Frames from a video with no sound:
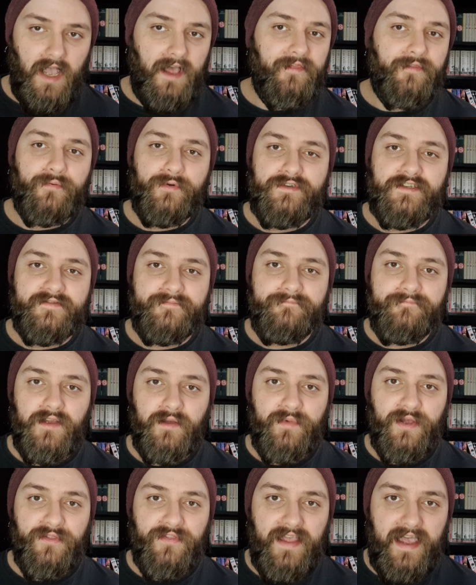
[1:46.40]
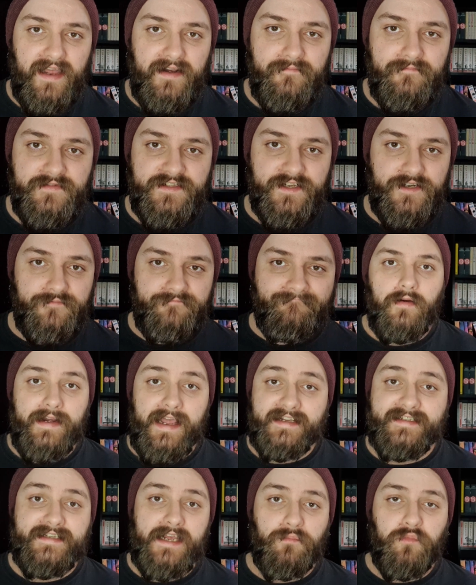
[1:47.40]
thrilled about that. So
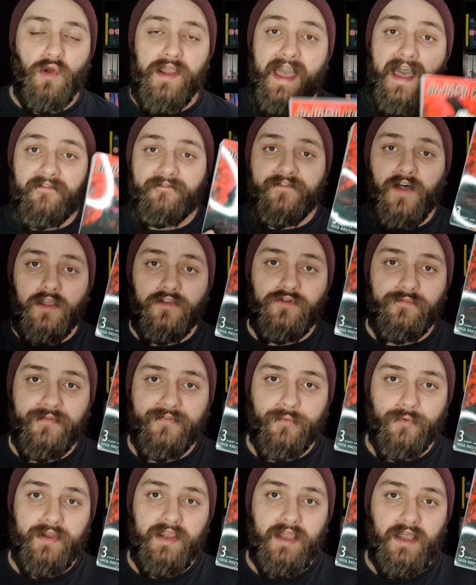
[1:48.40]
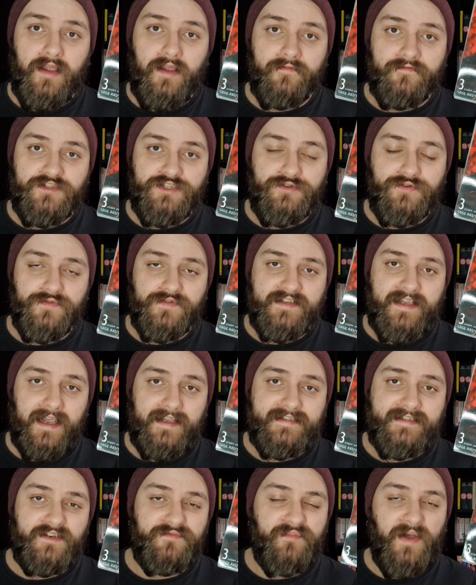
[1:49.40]
next up, we have volume 3 of Jujutsu
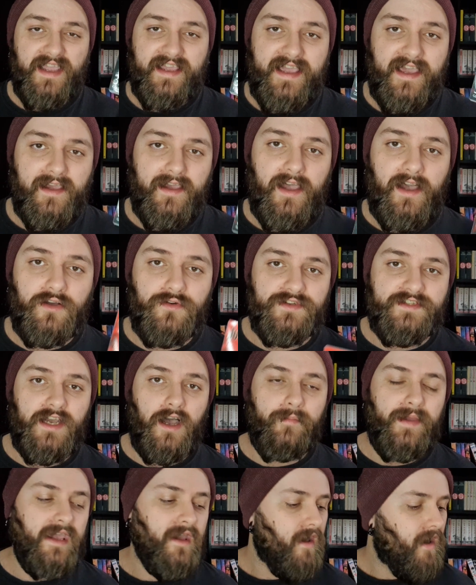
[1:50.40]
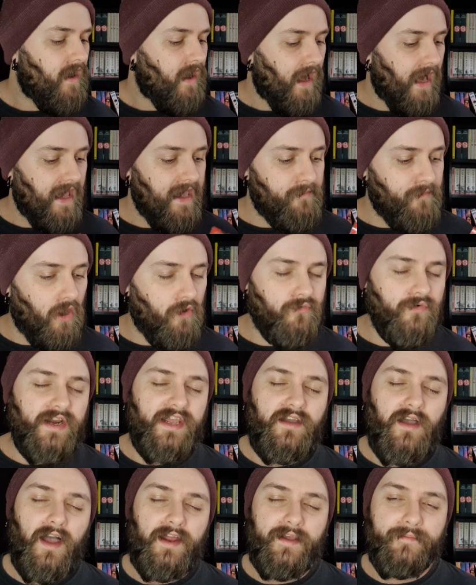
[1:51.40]
Kaisen by Gege Akutami. I am already
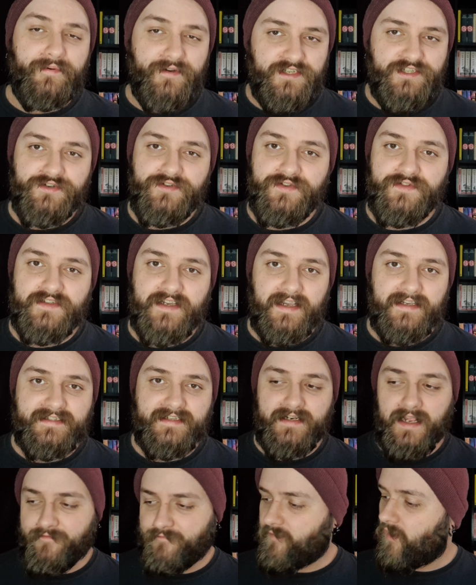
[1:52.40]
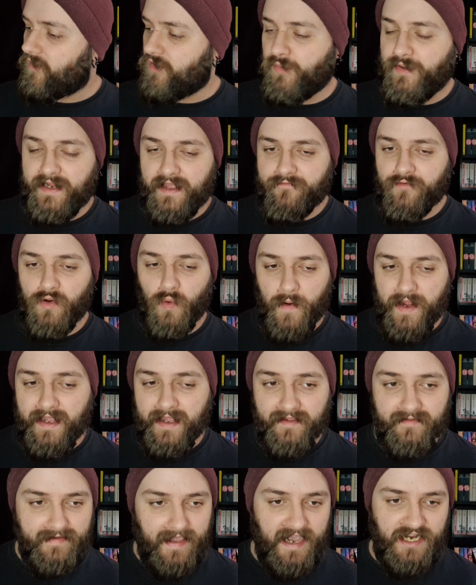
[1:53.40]
caught up with Jujutsu Kaisen. I follow it every week.
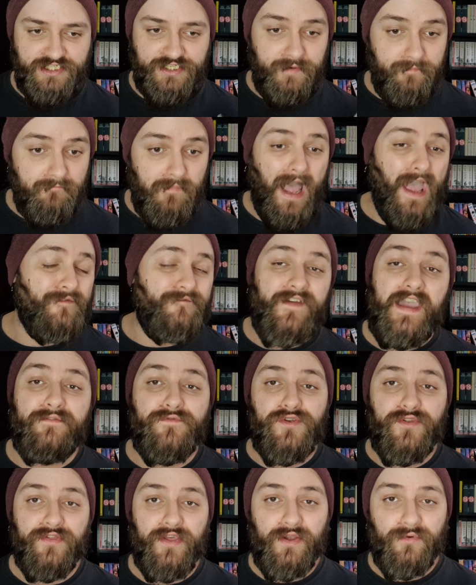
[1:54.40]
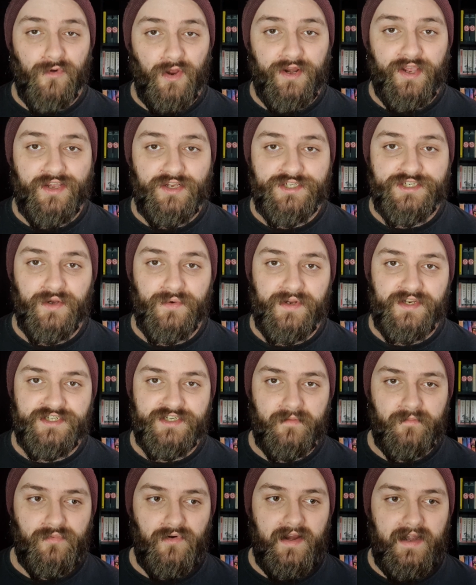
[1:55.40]
It's actually my favorite thing running in Shonen
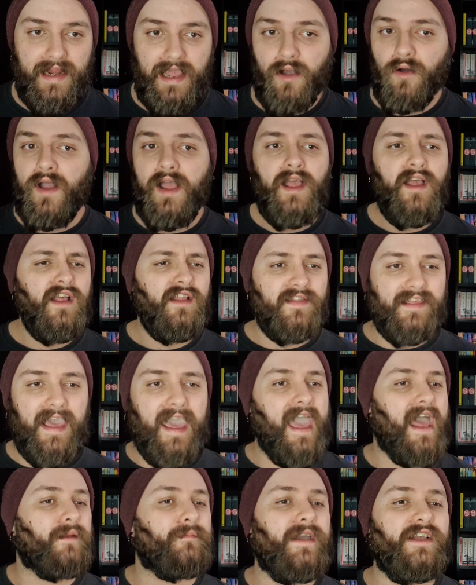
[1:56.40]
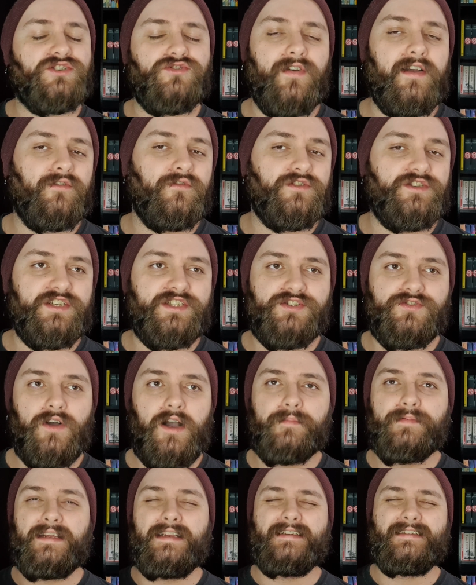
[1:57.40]
Jump right now. The anime trailer just
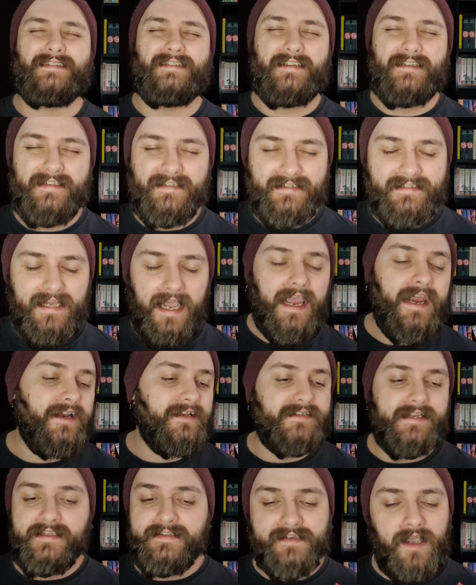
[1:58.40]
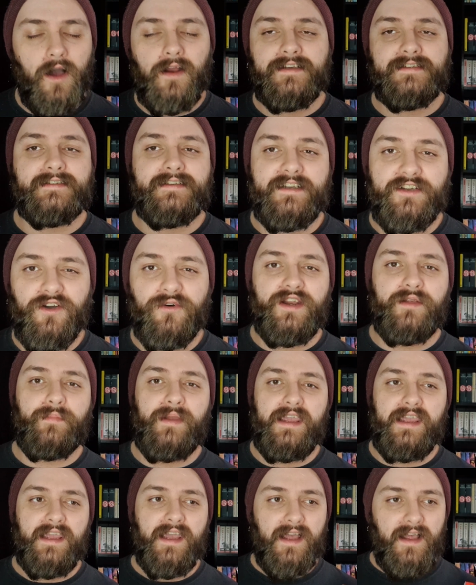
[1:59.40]
dropped. It is the tightest. It's honestly going to
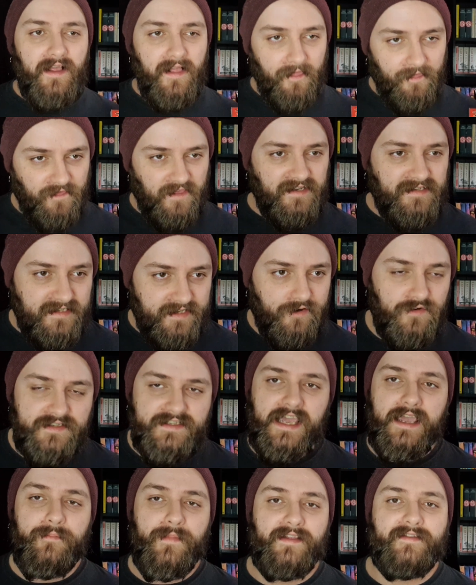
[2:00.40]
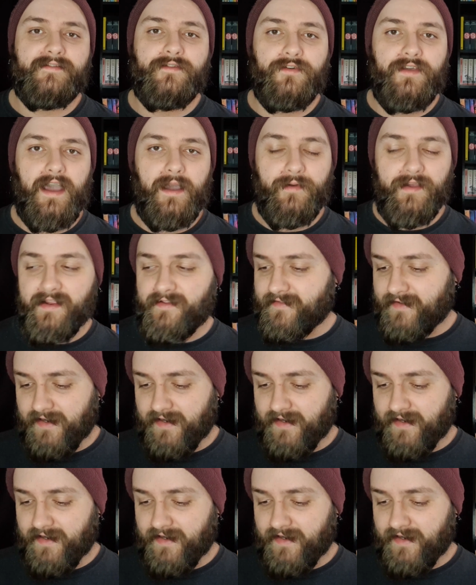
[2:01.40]
be this year's Kimetsu no Yaiba.